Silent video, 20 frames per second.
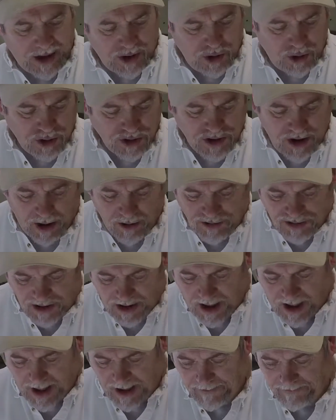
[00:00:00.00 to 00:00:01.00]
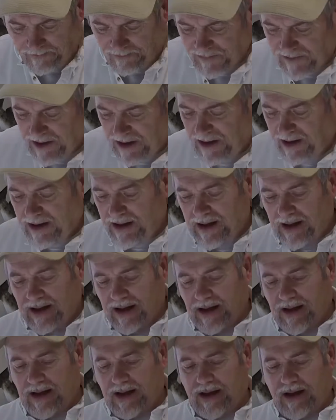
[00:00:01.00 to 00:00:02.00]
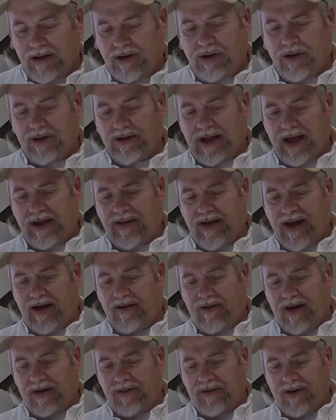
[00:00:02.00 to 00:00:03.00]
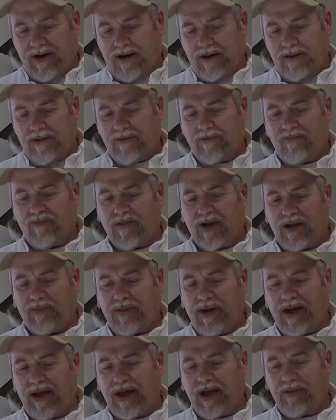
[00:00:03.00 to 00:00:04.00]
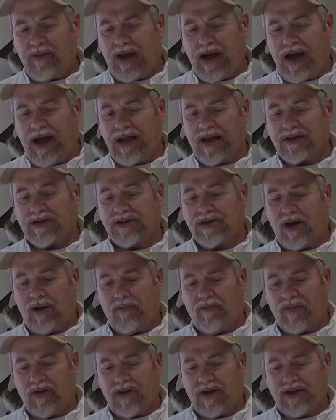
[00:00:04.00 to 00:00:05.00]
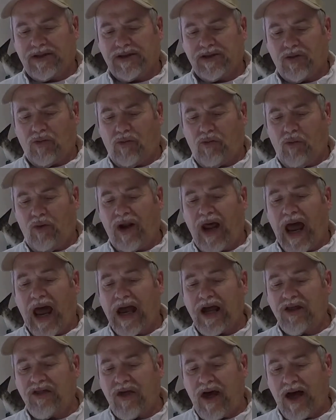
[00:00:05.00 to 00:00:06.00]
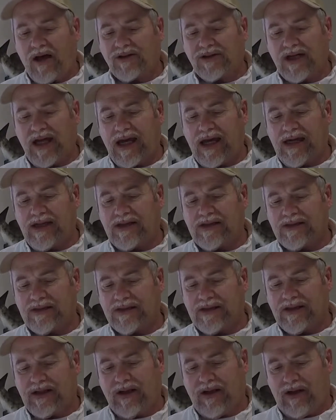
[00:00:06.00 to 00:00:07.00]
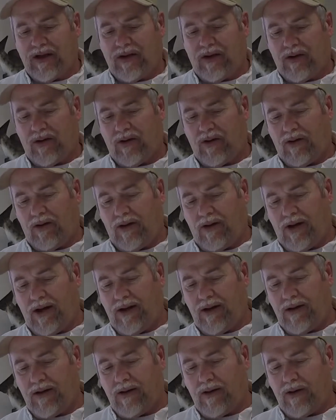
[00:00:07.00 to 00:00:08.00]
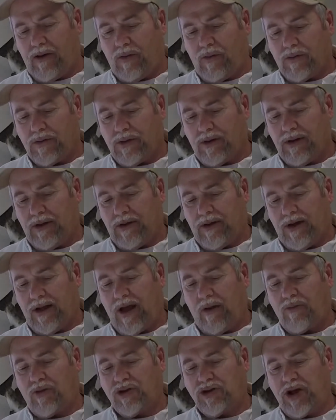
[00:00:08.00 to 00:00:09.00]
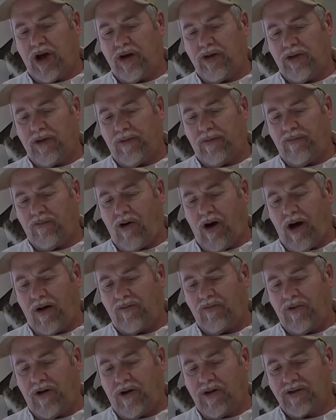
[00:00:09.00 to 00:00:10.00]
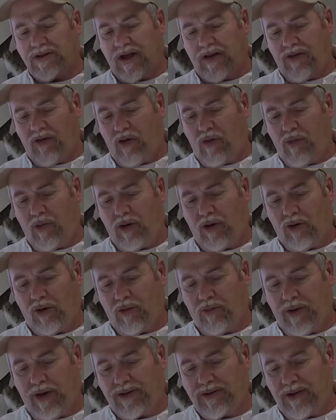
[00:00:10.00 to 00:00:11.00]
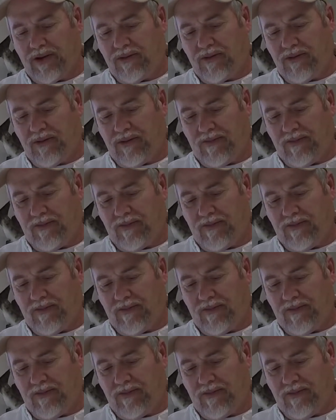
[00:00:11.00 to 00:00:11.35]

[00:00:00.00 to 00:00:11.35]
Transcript: use those a lot. You can take that right there, that B&M head. This is a 1/8 ounce head. Alright? Now I'm going to show you the rod and reels. I throw them on a little bit, so